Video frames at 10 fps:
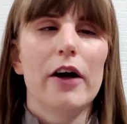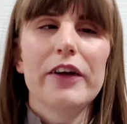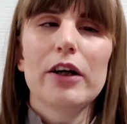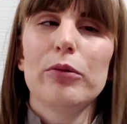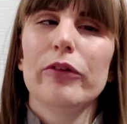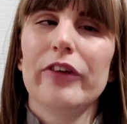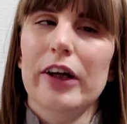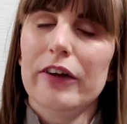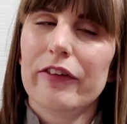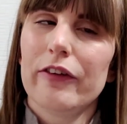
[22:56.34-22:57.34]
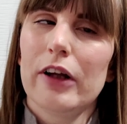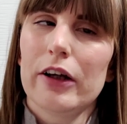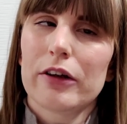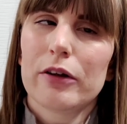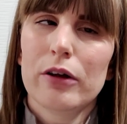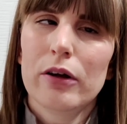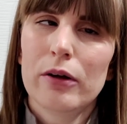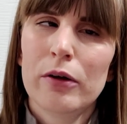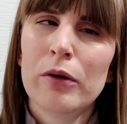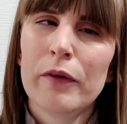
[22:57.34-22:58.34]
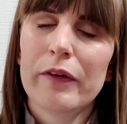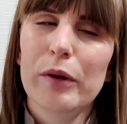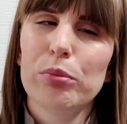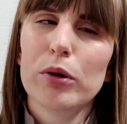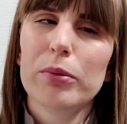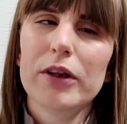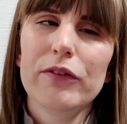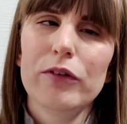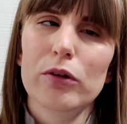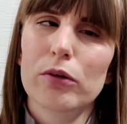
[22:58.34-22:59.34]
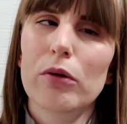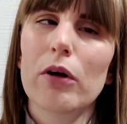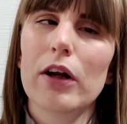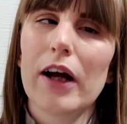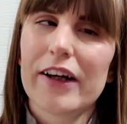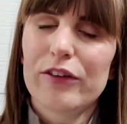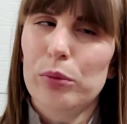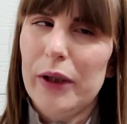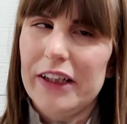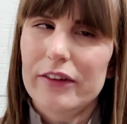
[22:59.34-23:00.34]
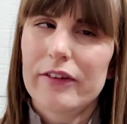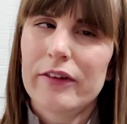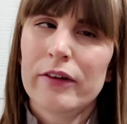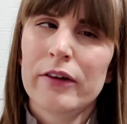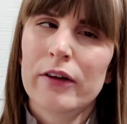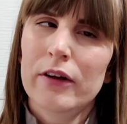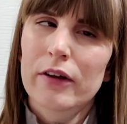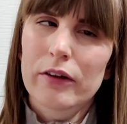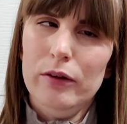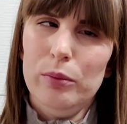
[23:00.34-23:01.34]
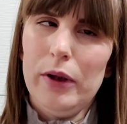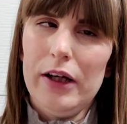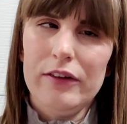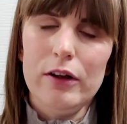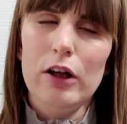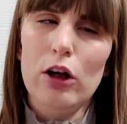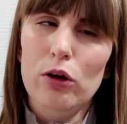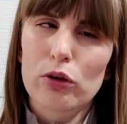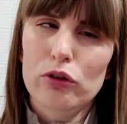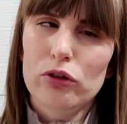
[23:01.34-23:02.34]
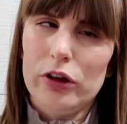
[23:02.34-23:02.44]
I think I will say is like they probably feel lighter weight to wear, so a lot